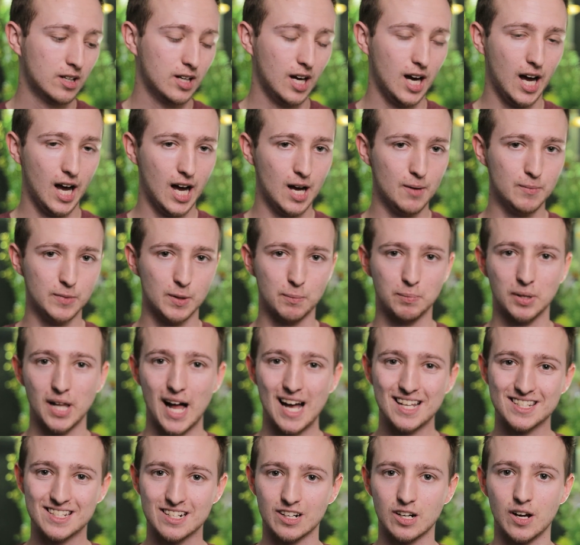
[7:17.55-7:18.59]
The
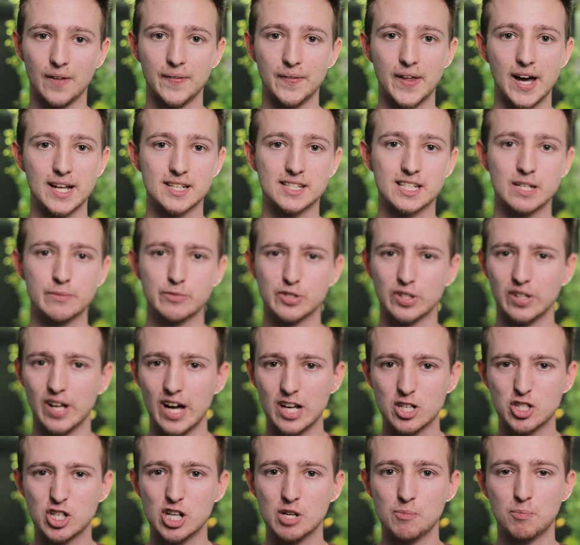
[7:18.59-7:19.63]
plastic on that seems a
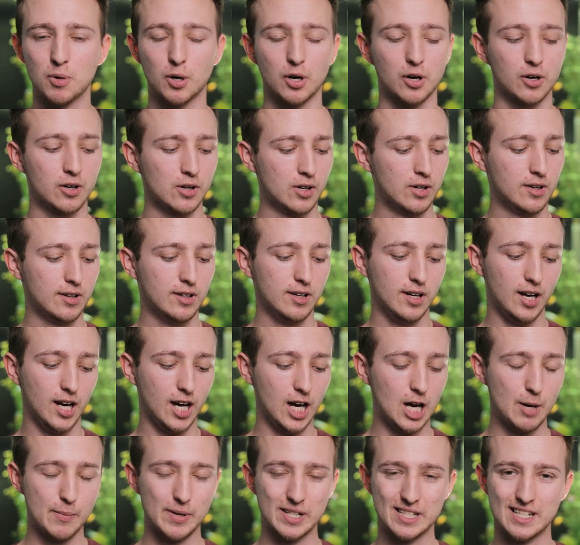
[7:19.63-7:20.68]
lot cheaper.
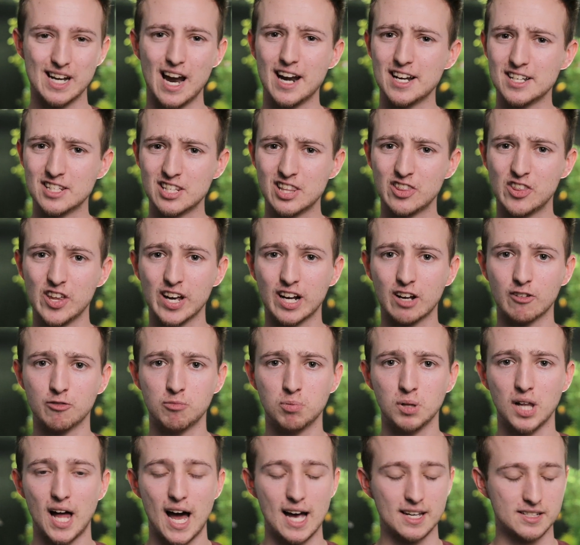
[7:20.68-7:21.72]
It's not as thick of
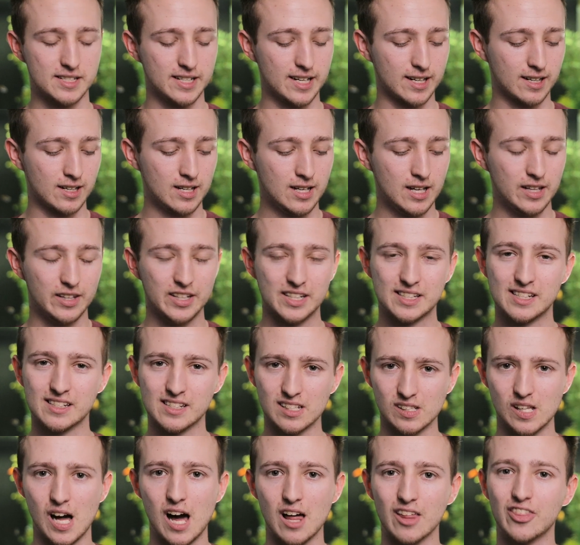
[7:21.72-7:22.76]
plastic. This is a
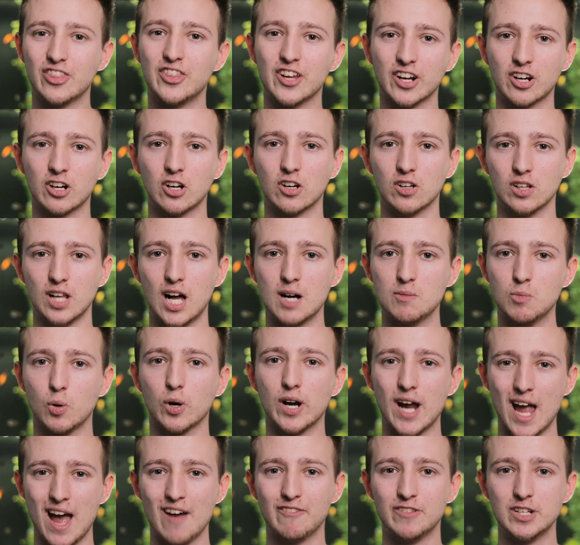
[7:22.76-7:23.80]
lot thicker, a lot more
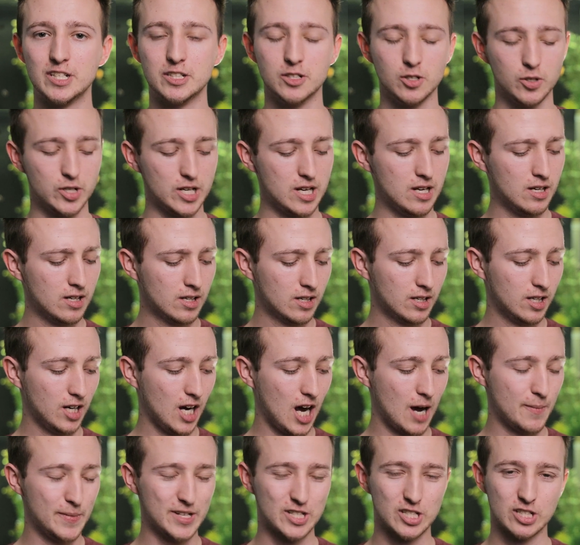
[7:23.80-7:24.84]
heavy duty.
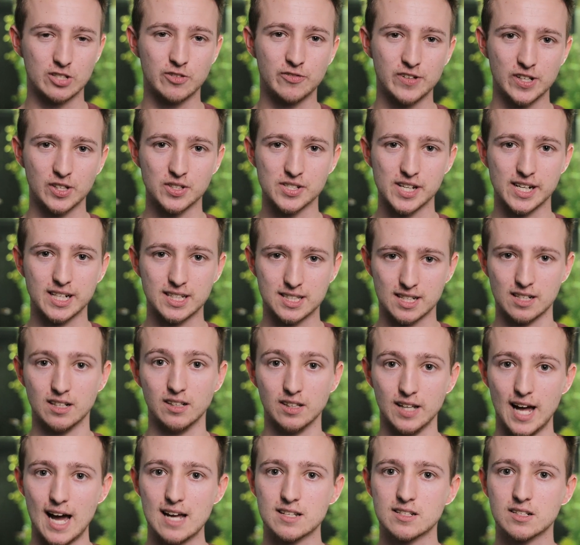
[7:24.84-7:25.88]
It just feels like it's gonna
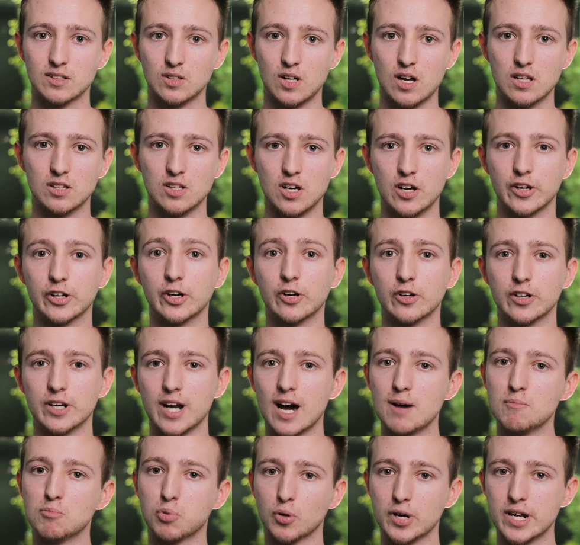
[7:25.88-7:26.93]
last a lot longer and
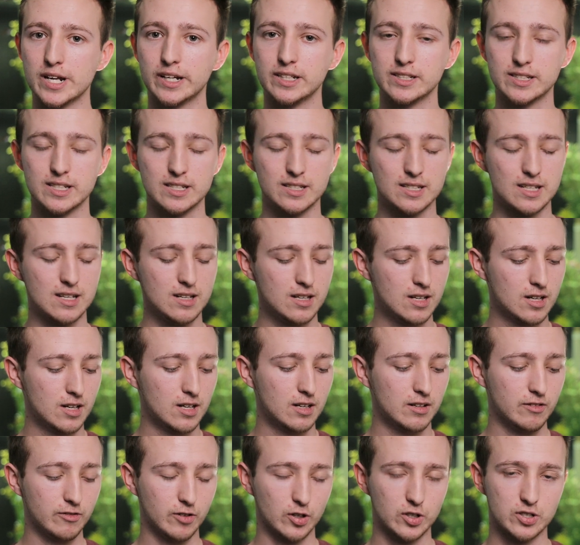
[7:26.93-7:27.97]
not break as easy
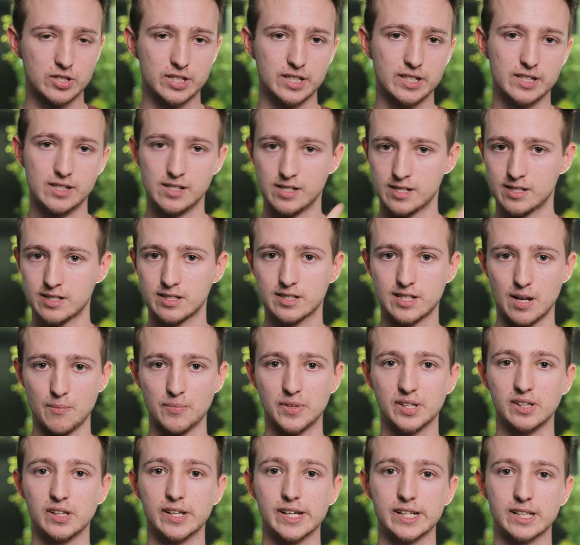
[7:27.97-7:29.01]
versus
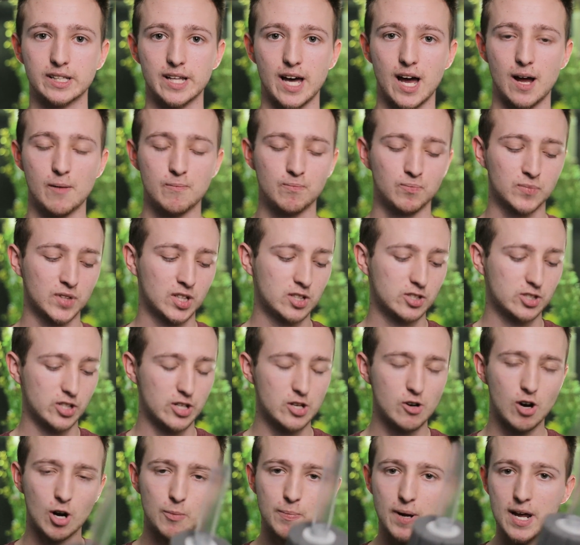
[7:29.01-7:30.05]
something like that. So
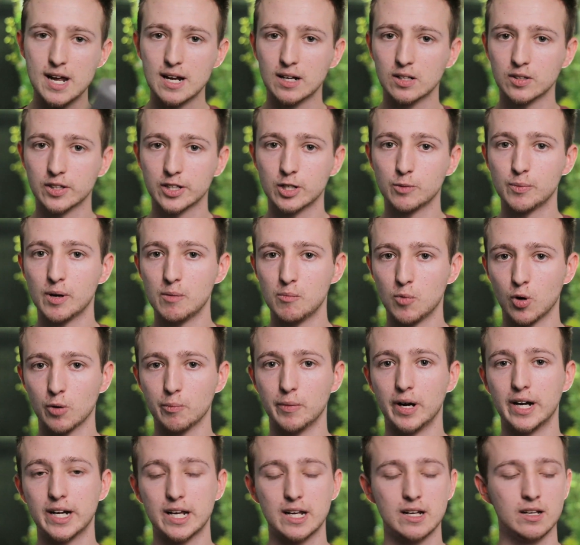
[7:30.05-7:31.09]
you are paying a little bit more
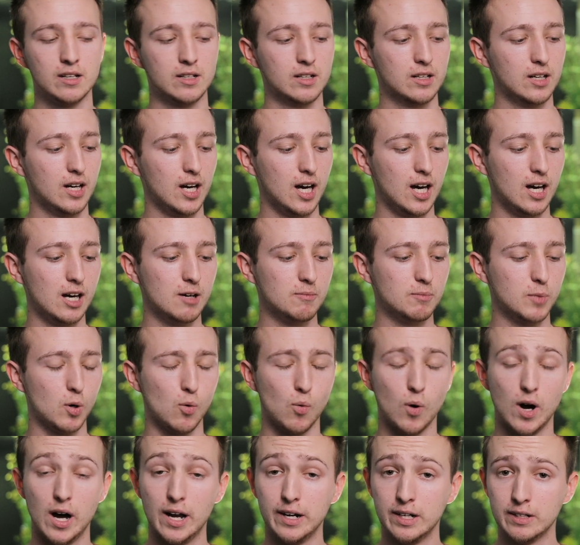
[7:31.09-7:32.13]
money, but
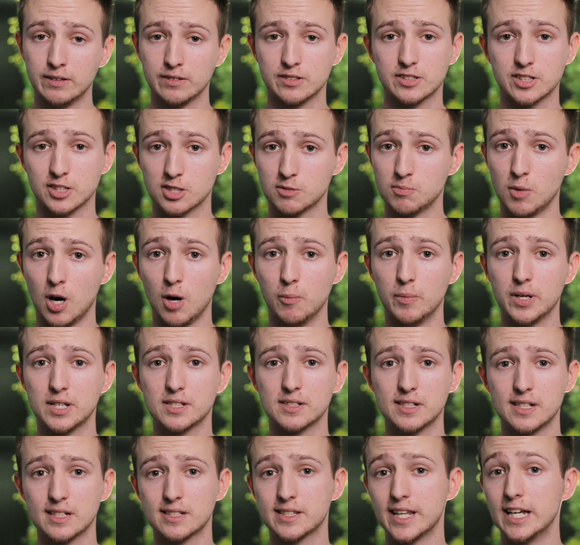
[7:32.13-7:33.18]
one, it's a small
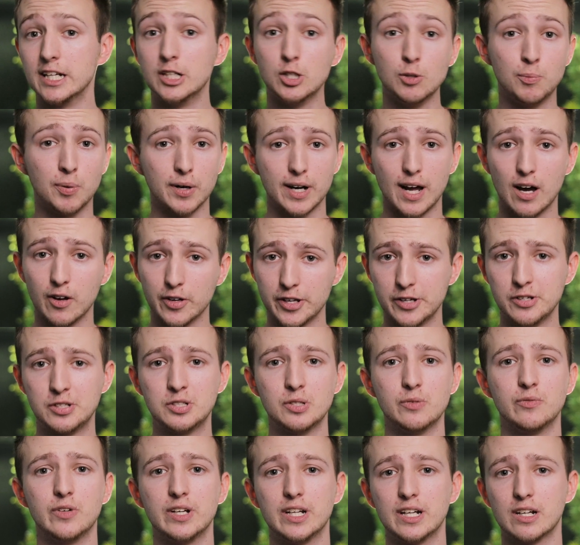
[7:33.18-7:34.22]
business. They do put out
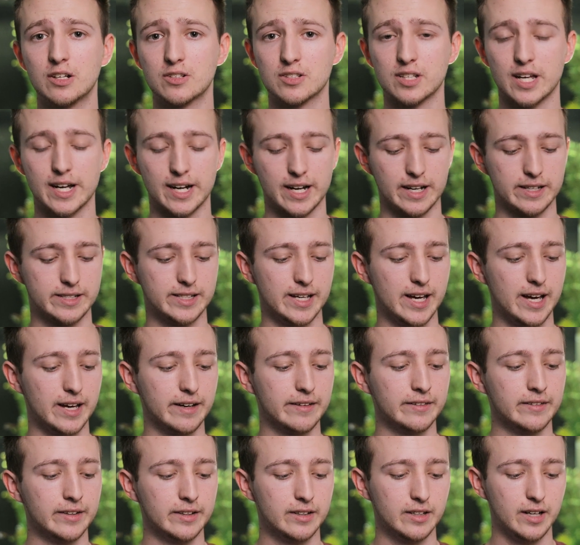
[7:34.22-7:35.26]
YouTube videos, like I said.